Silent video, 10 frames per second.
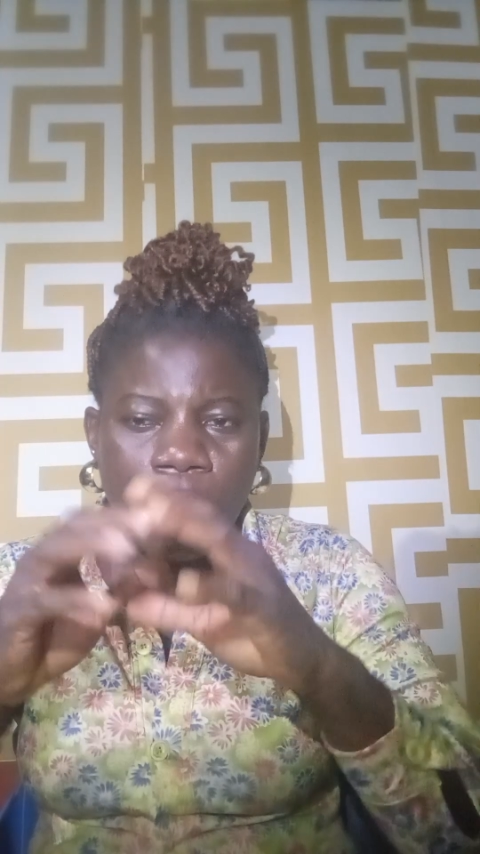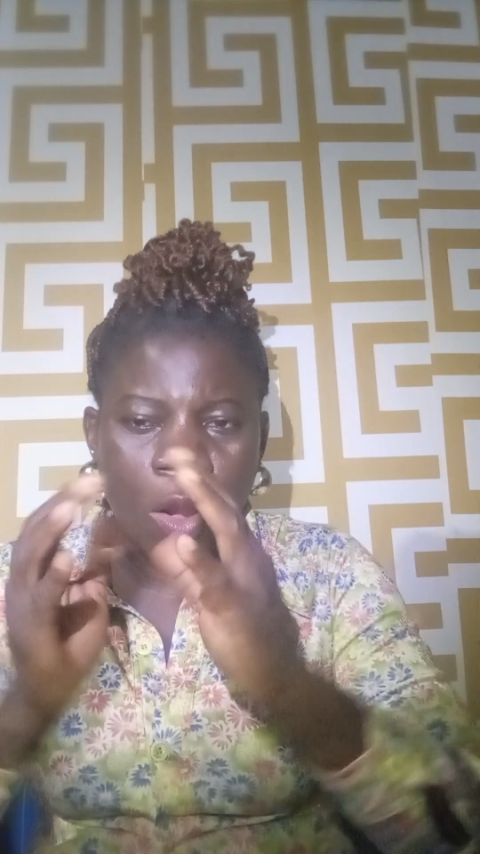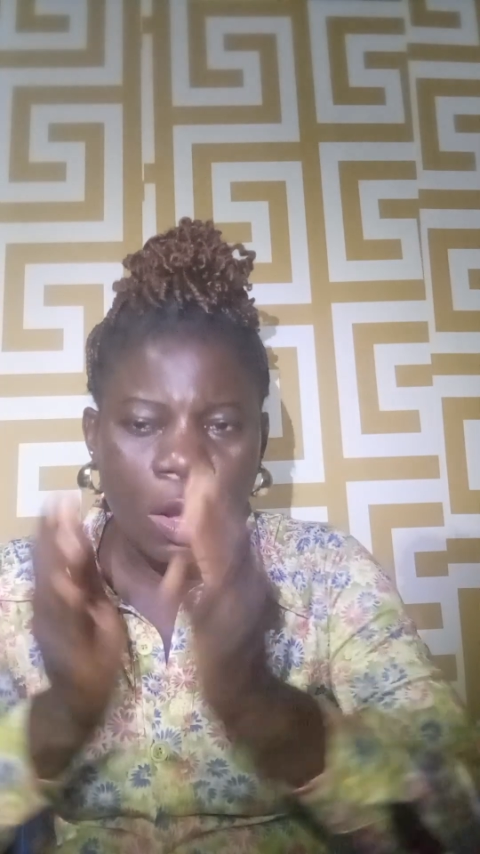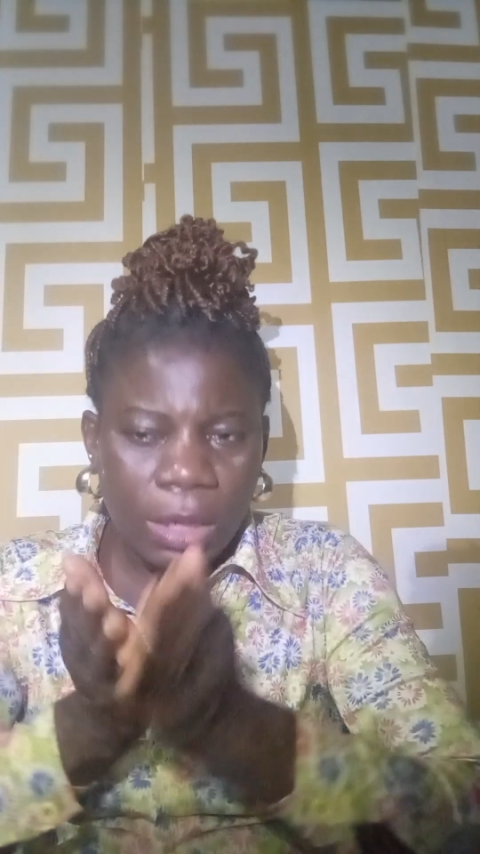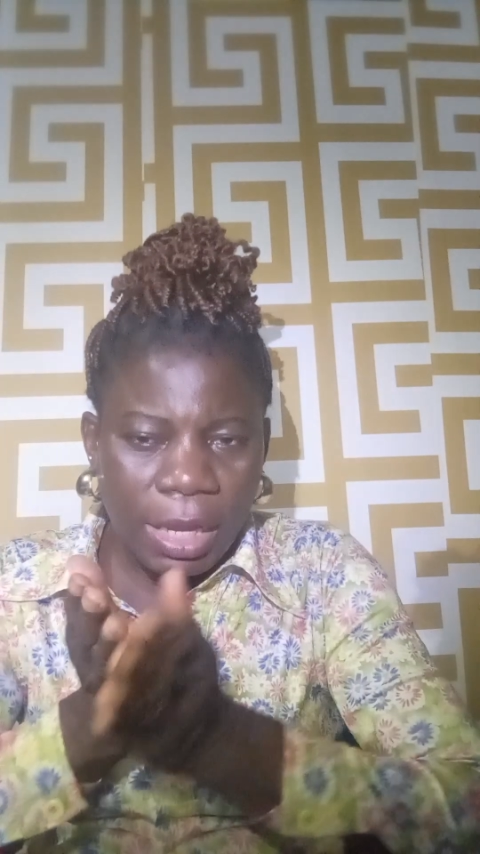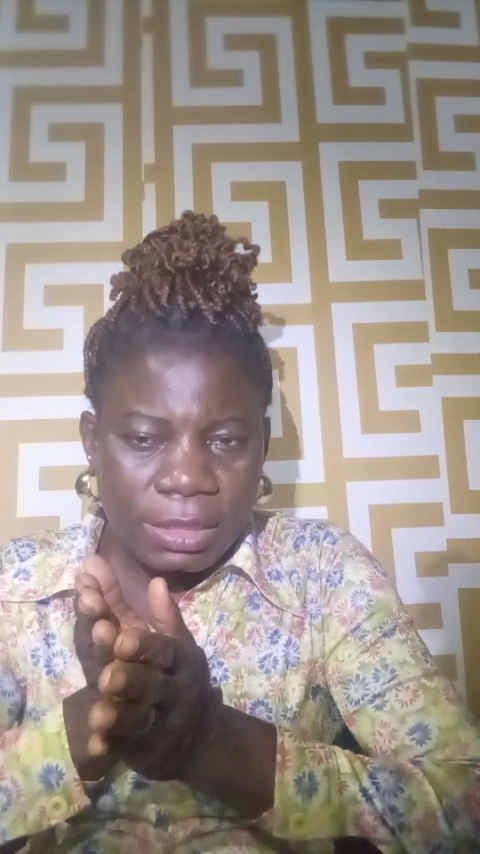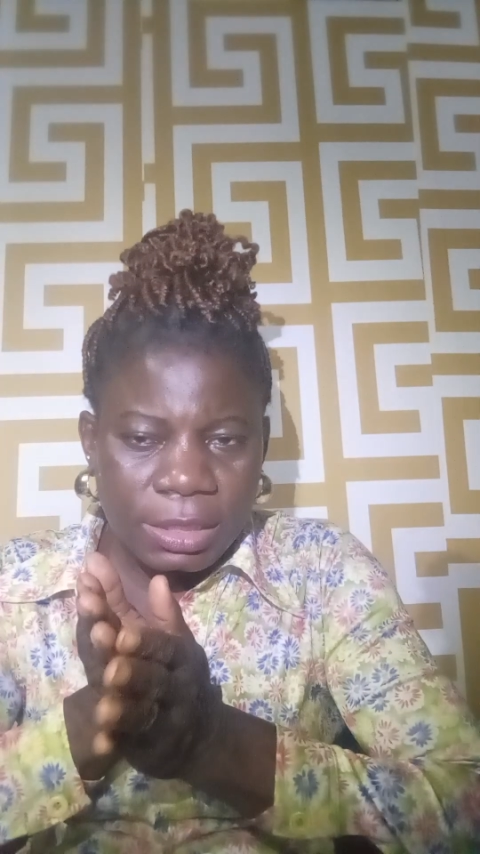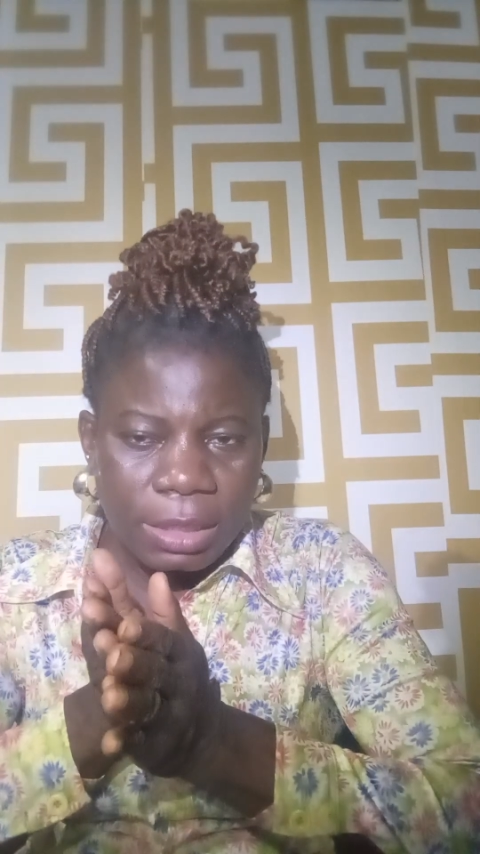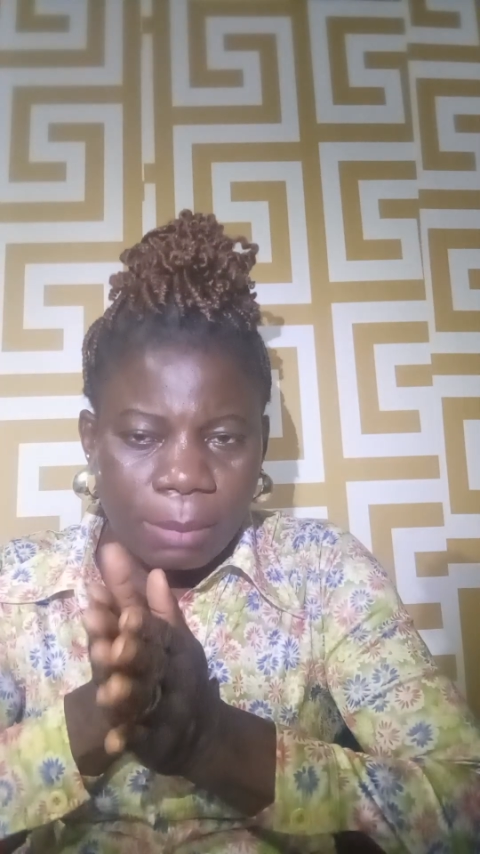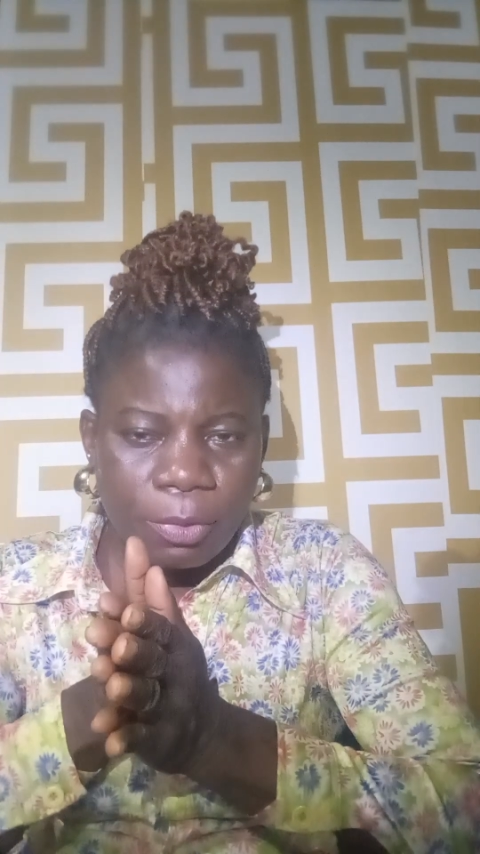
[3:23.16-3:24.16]

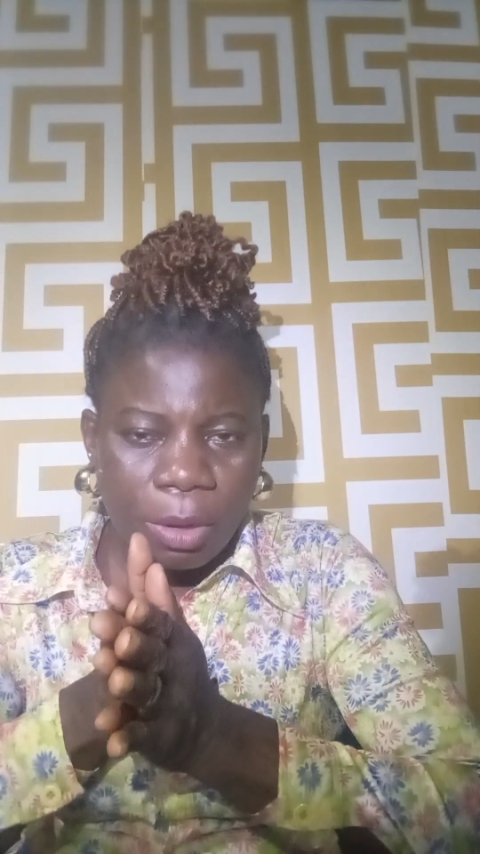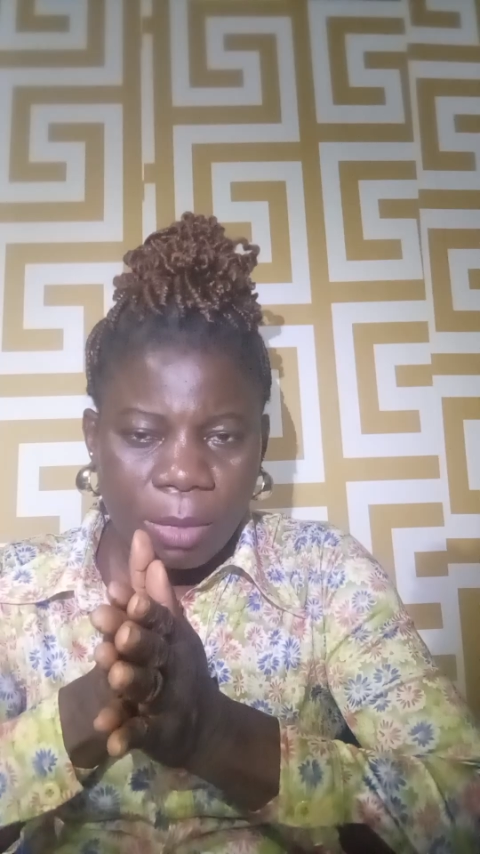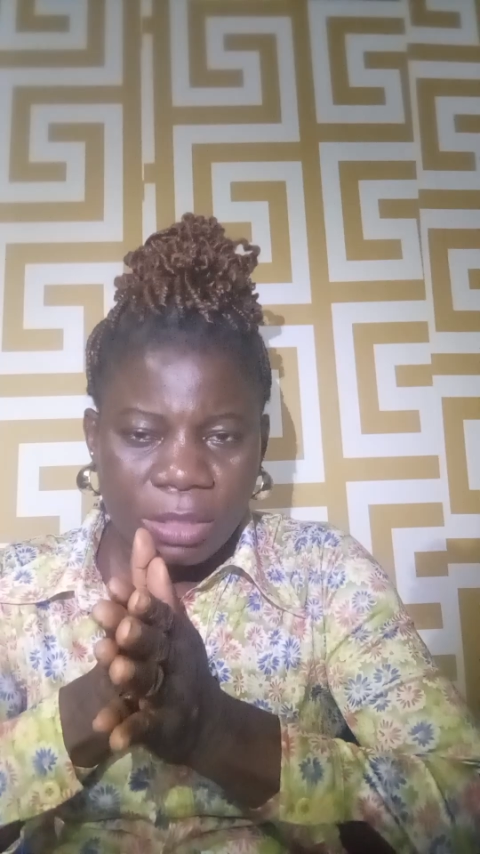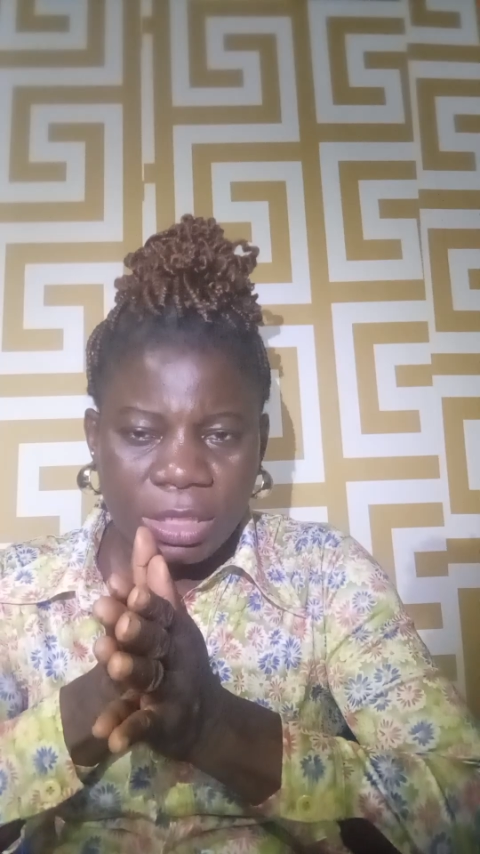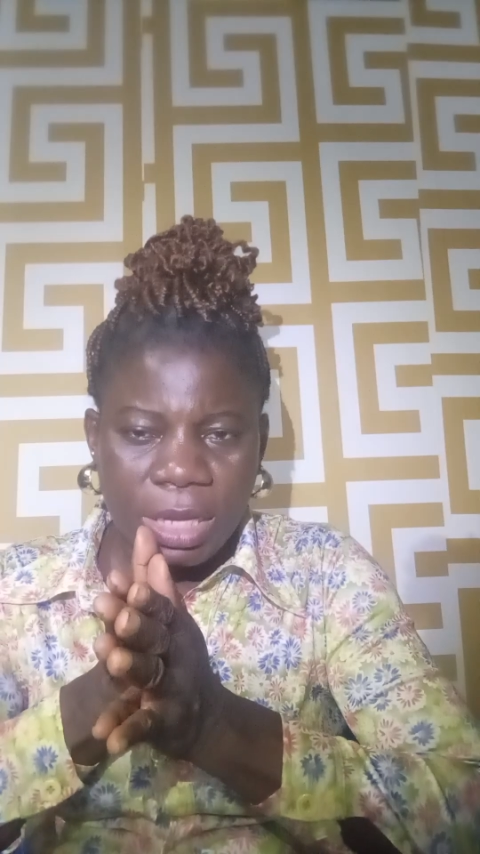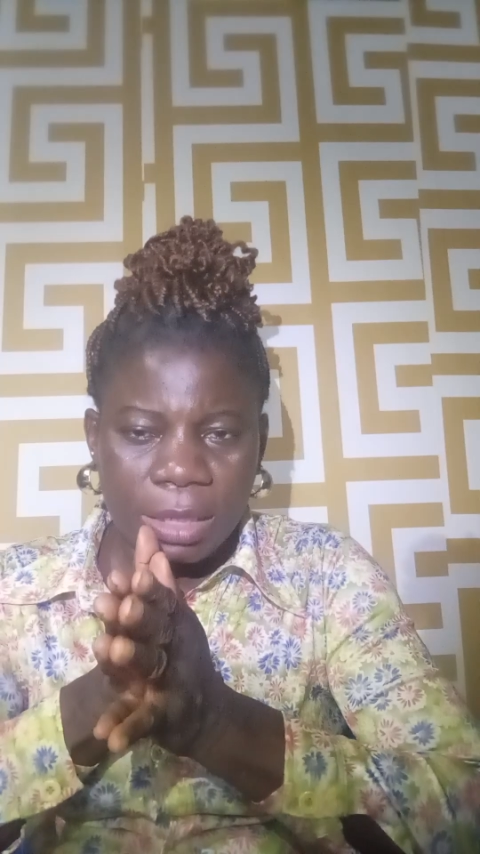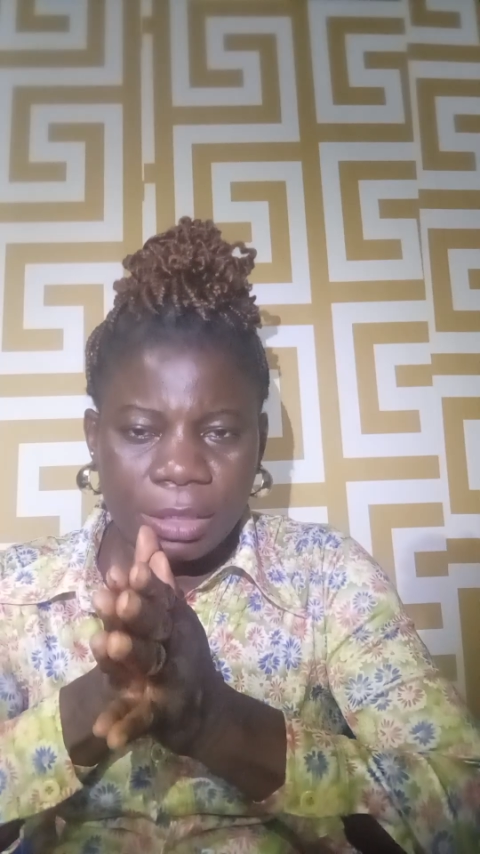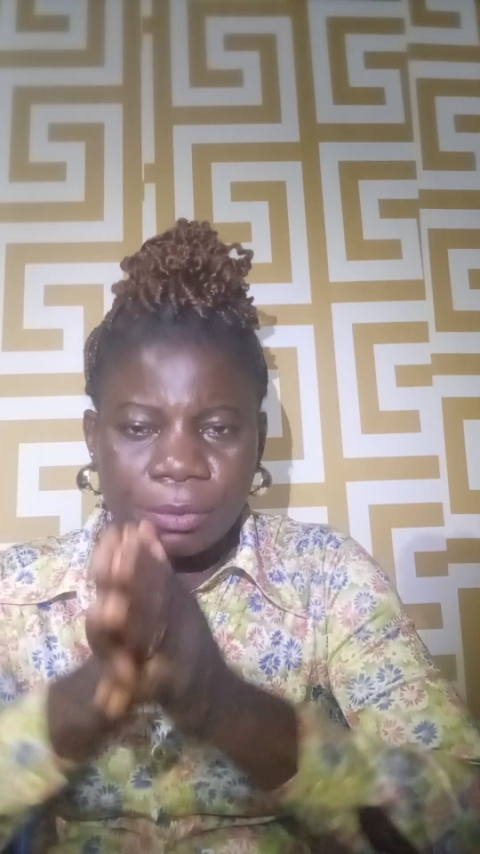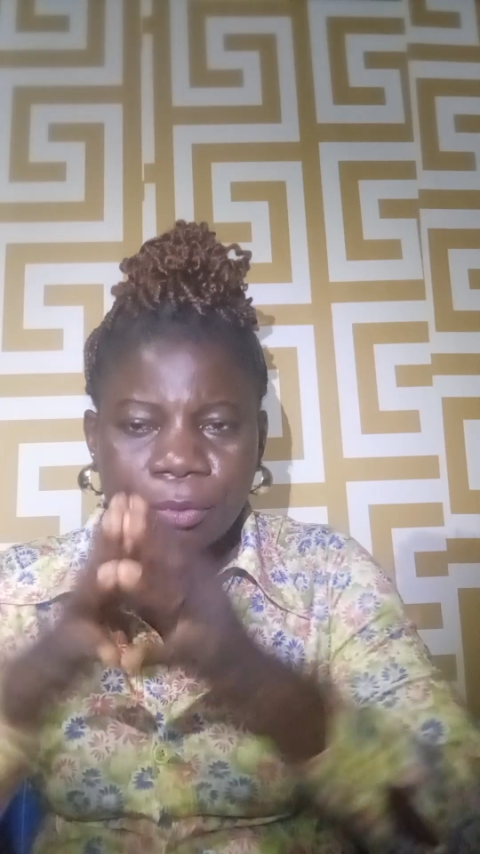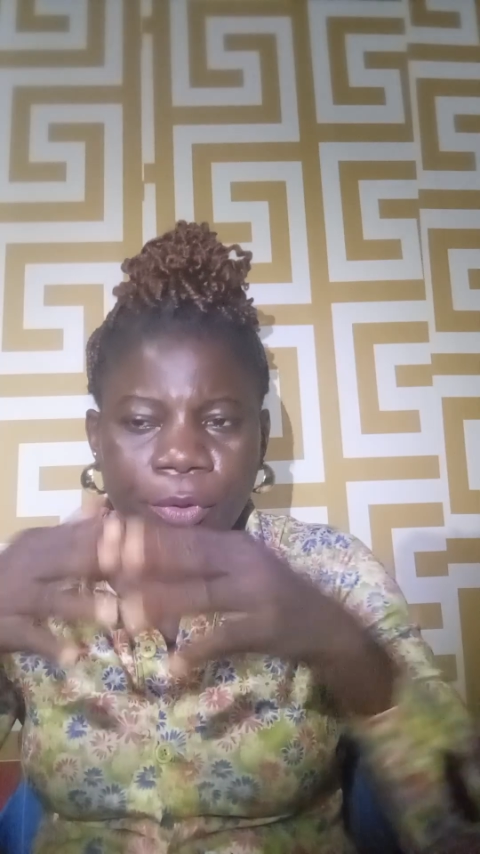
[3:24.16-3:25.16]
organizing them
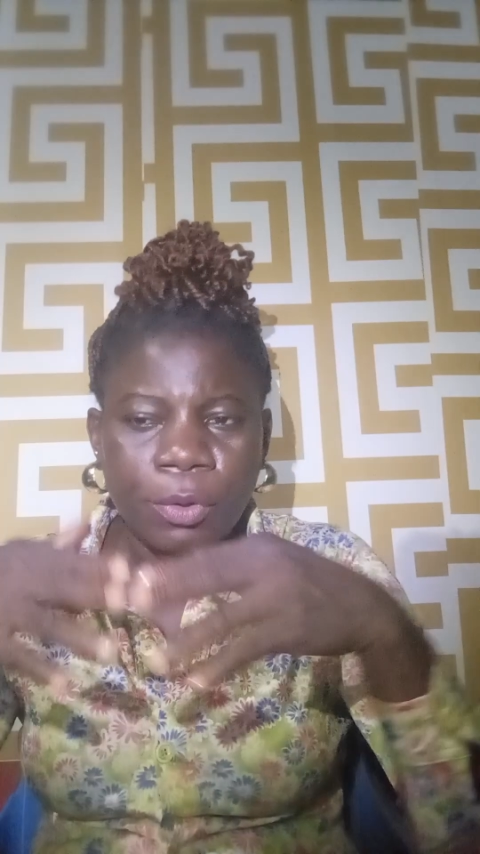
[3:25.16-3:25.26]
grammatically,